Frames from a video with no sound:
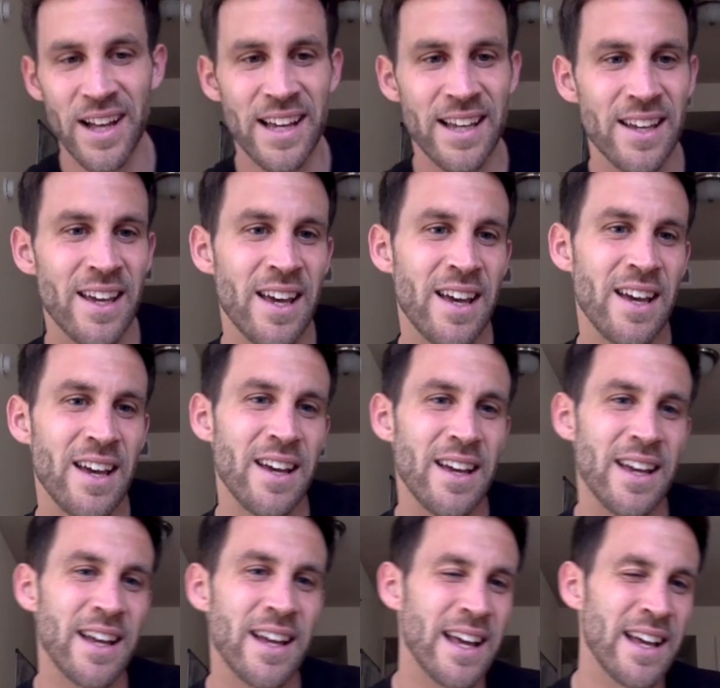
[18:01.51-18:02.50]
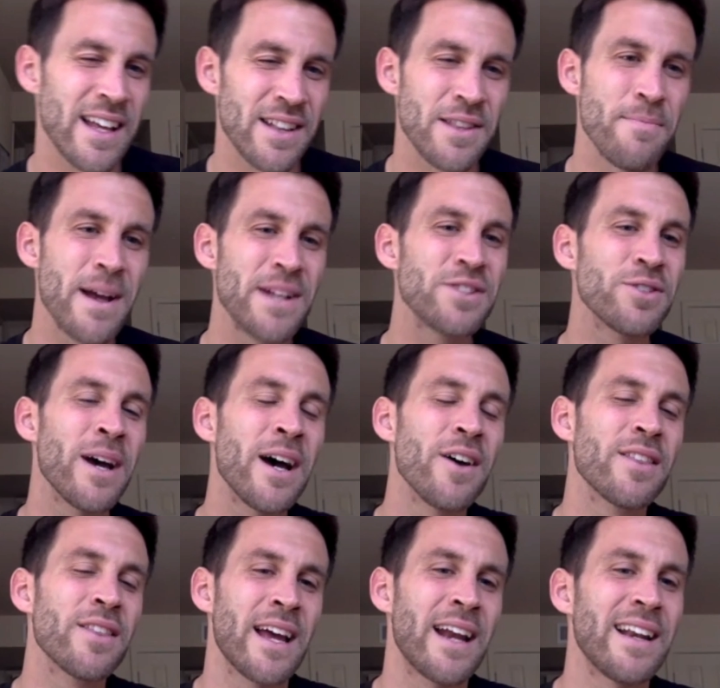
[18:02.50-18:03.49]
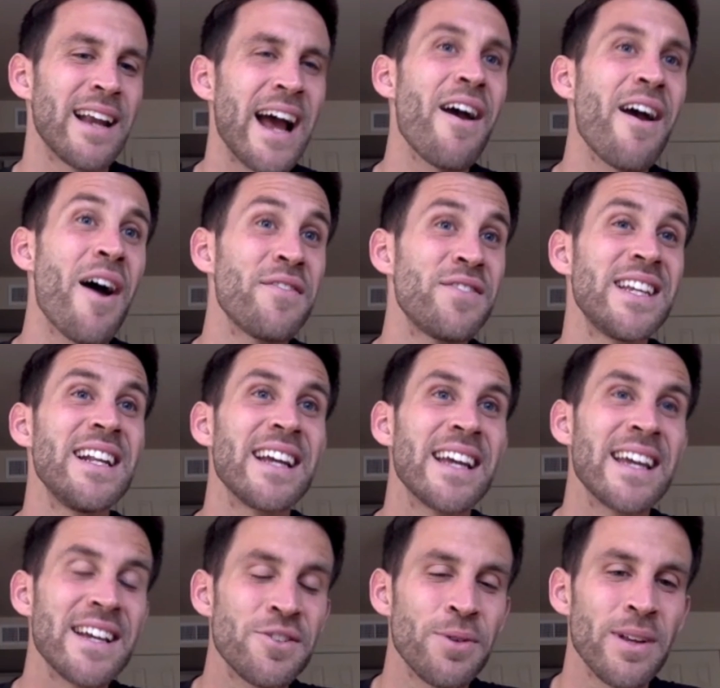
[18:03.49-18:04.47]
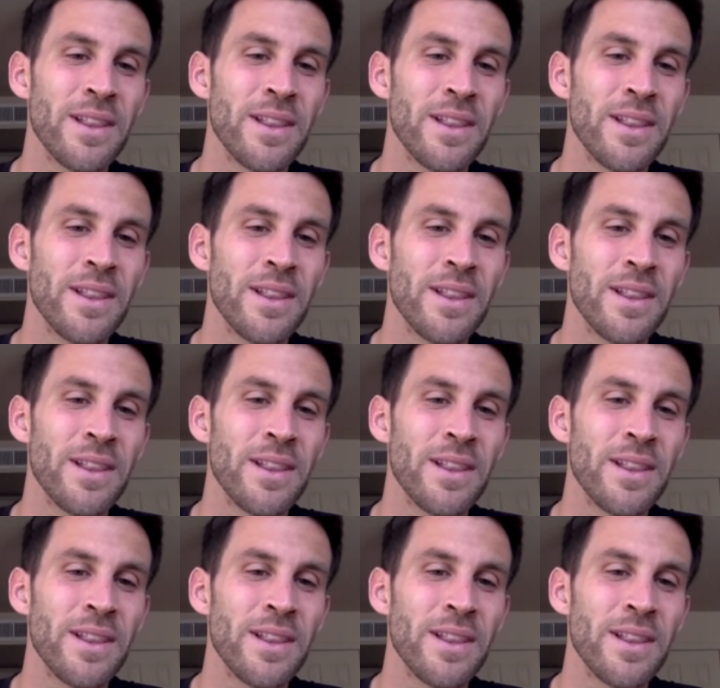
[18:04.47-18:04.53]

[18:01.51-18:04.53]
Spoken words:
Like the mental health, I've seen it get to